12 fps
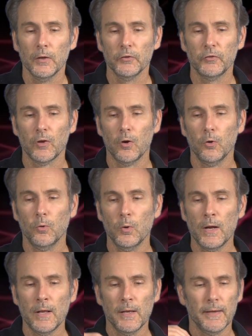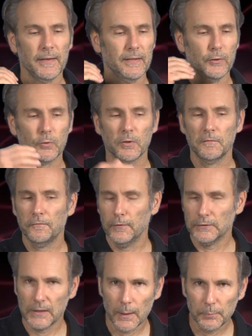So you could
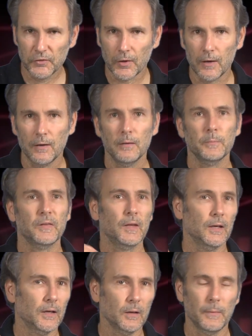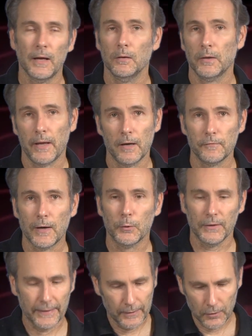fill it up some and then come out half
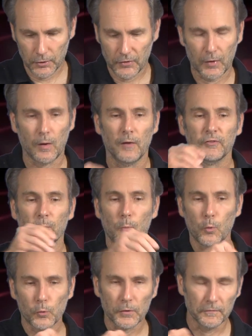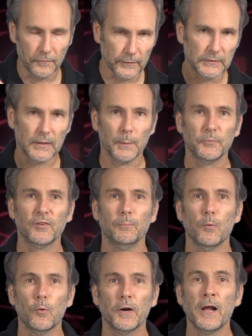hour later, tear off some more and fill it up some
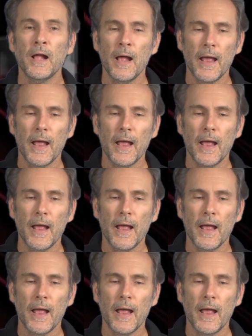more.